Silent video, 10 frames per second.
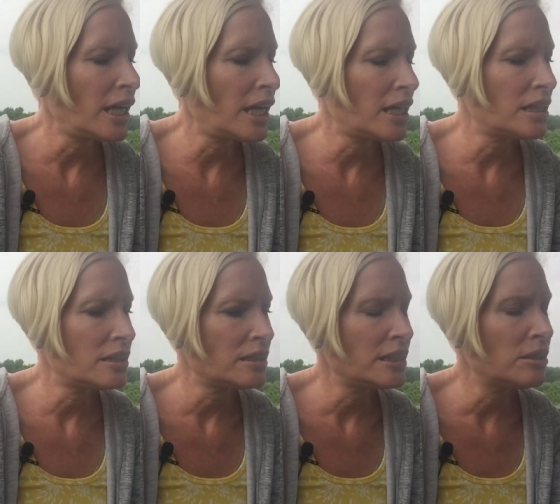
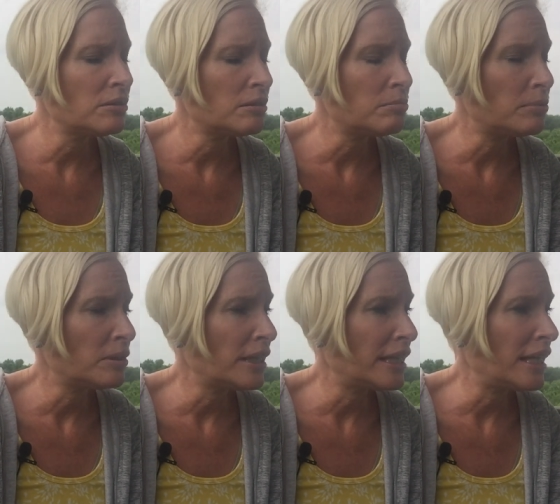And yo, oh
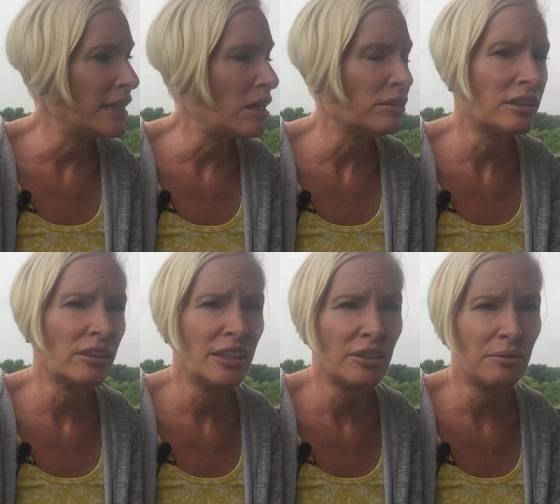boy, and now it's
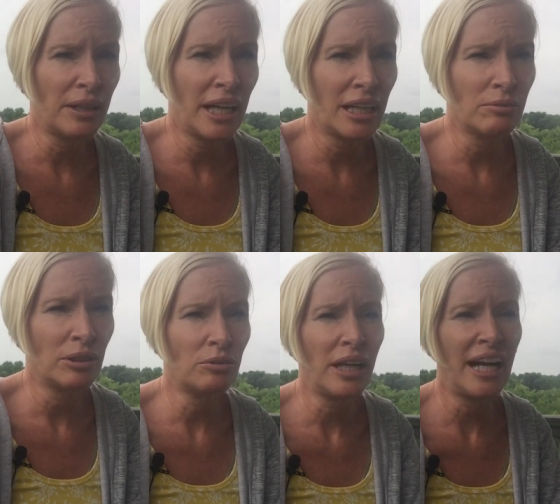starting to rain,
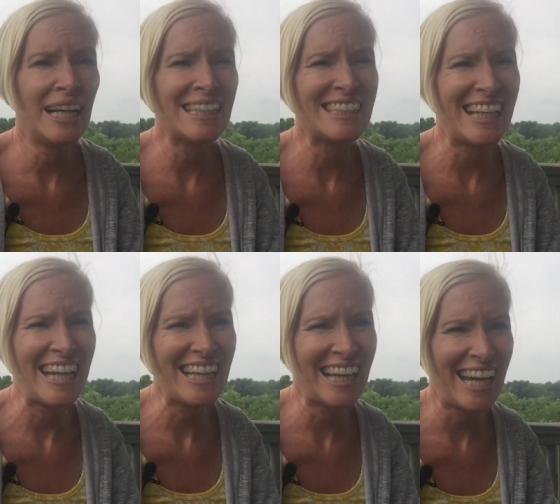which rain is a
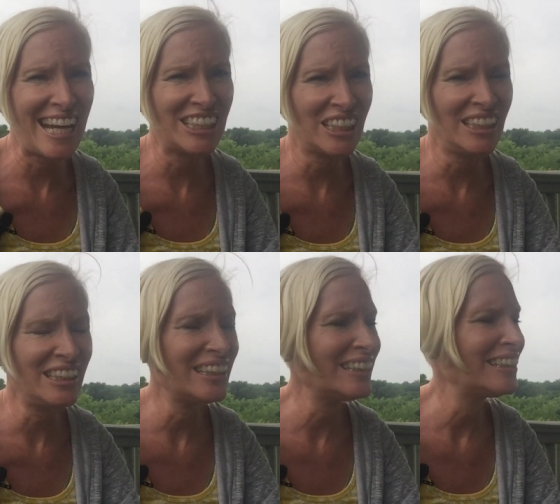healing
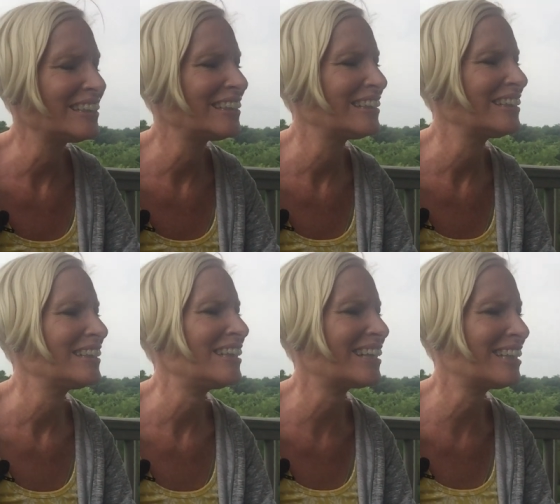agent
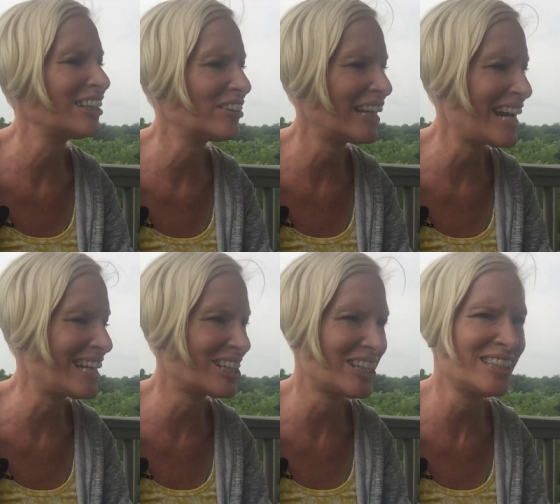a clearing
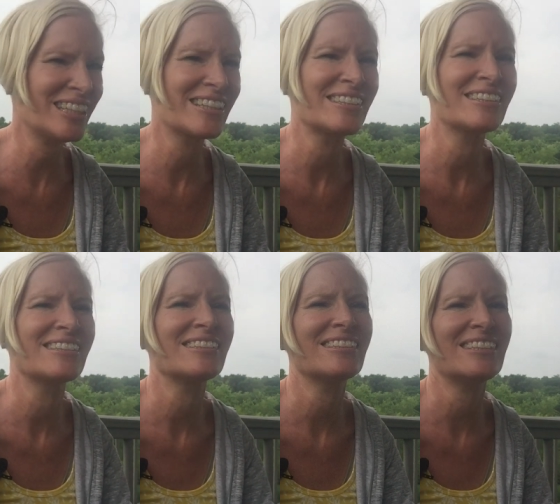agent,
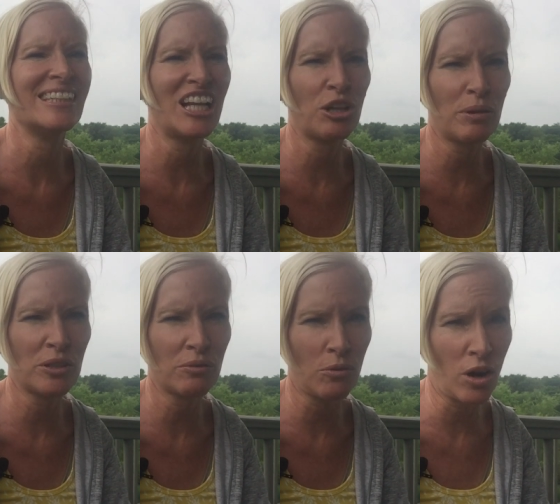the element
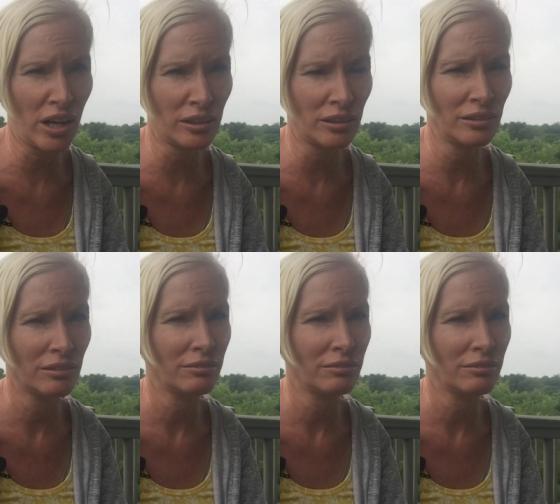of water.